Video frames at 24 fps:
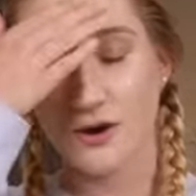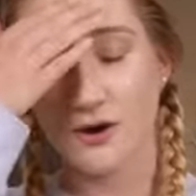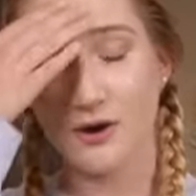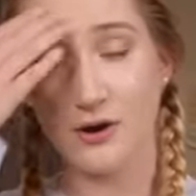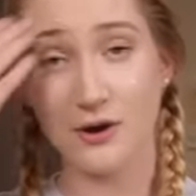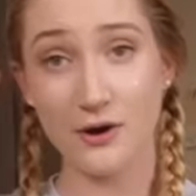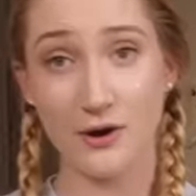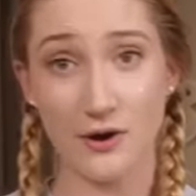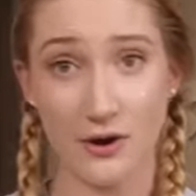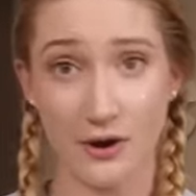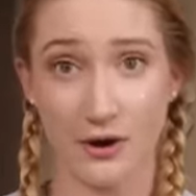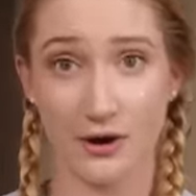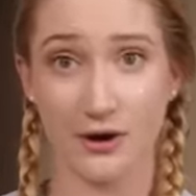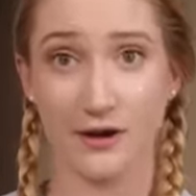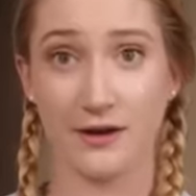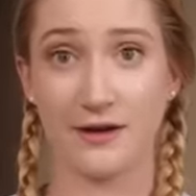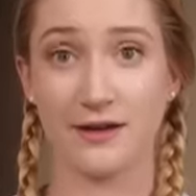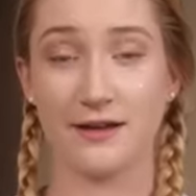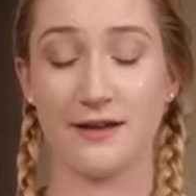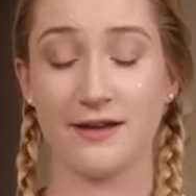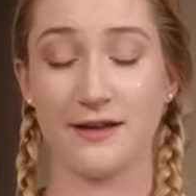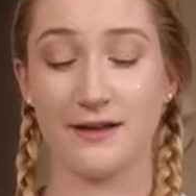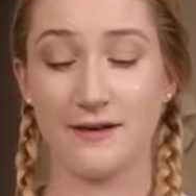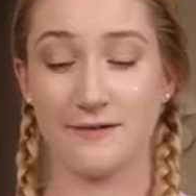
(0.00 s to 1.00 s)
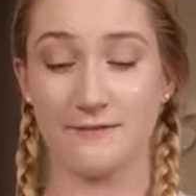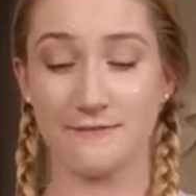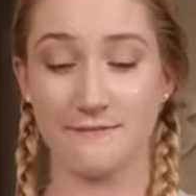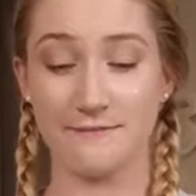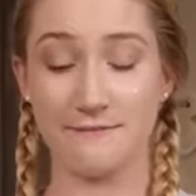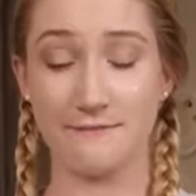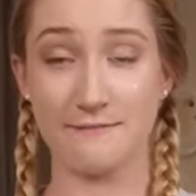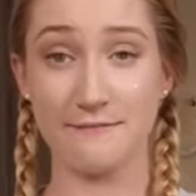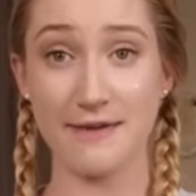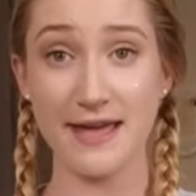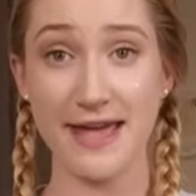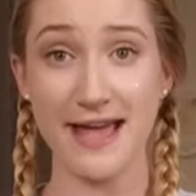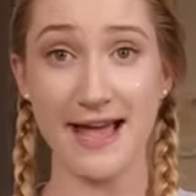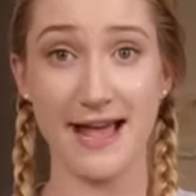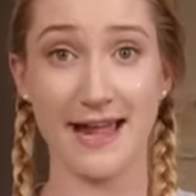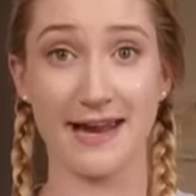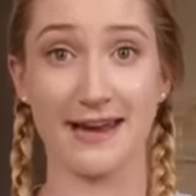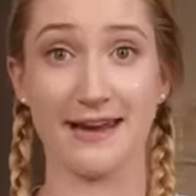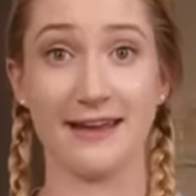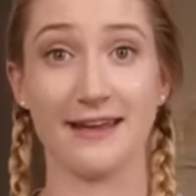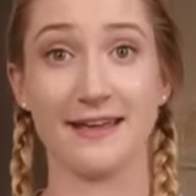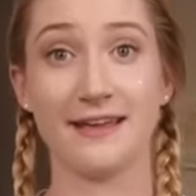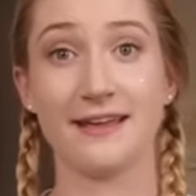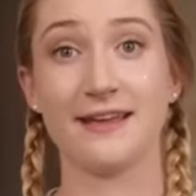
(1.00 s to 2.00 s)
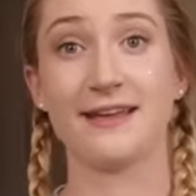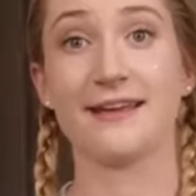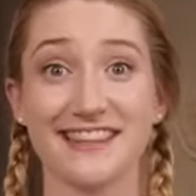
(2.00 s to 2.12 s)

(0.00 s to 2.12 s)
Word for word: Whew, man,